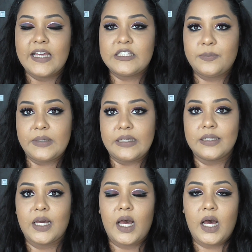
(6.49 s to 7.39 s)
It's
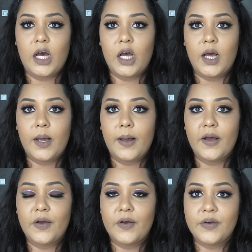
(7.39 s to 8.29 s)
been
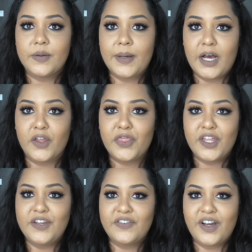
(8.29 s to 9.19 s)
about
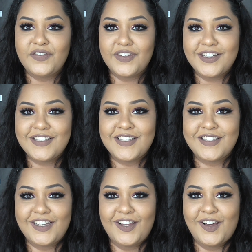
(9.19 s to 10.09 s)
35 years
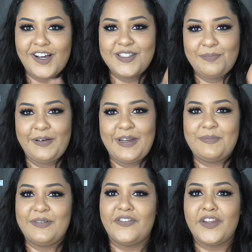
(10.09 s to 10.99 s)
since I last put
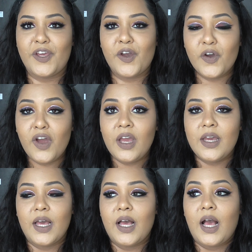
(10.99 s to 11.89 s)
up a video.
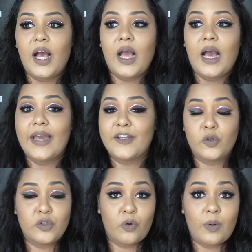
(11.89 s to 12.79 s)
I
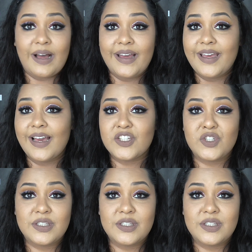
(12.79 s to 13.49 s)
don't know why.